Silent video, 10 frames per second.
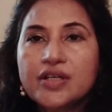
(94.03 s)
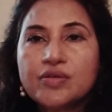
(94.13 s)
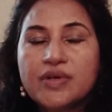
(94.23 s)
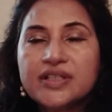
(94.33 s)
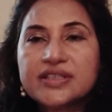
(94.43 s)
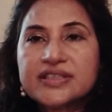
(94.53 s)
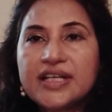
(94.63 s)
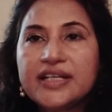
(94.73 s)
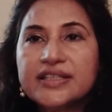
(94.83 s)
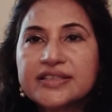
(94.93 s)
To
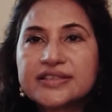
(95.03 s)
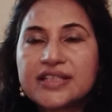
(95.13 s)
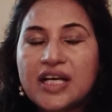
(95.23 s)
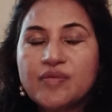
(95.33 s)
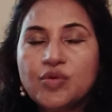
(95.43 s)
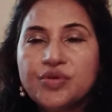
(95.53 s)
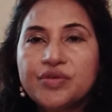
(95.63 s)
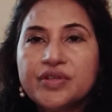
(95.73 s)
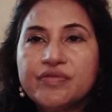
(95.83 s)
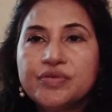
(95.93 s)
understand this, I'm going
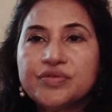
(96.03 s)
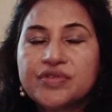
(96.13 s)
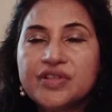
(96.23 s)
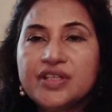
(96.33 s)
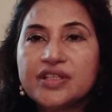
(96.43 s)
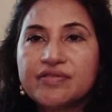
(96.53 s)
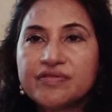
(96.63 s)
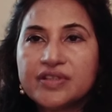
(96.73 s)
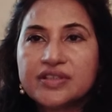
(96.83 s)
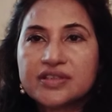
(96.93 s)
to give you three
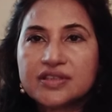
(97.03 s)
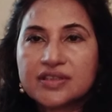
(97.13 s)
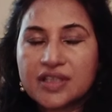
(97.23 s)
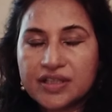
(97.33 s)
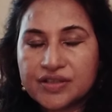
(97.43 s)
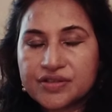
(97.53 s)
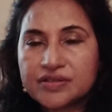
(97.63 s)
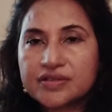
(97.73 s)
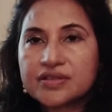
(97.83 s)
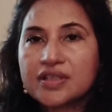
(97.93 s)
different
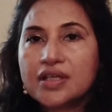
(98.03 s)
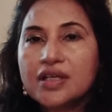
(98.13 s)
conditions.